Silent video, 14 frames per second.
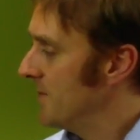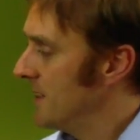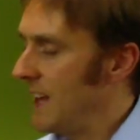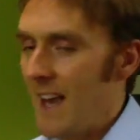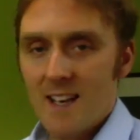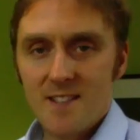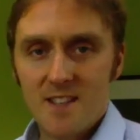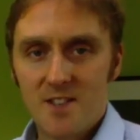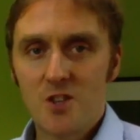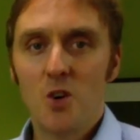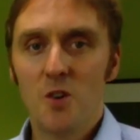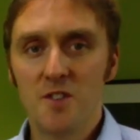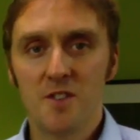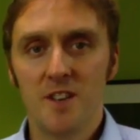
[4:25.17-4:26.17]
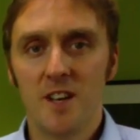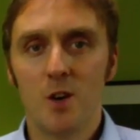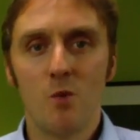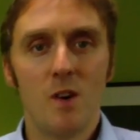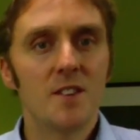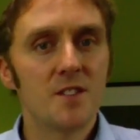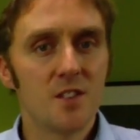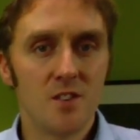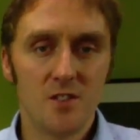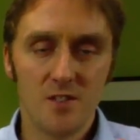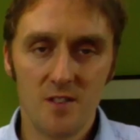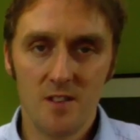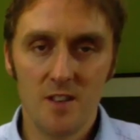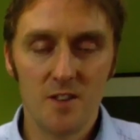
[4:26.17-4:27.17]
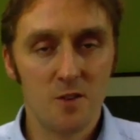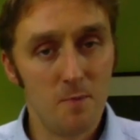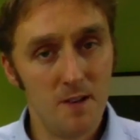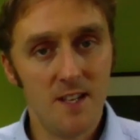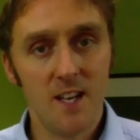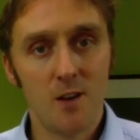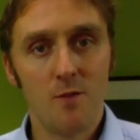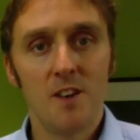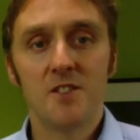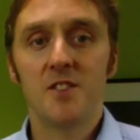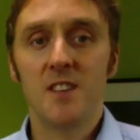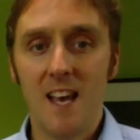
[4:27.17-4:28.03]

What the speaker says: Yes, it's going to take risks. He's going to be taking risks.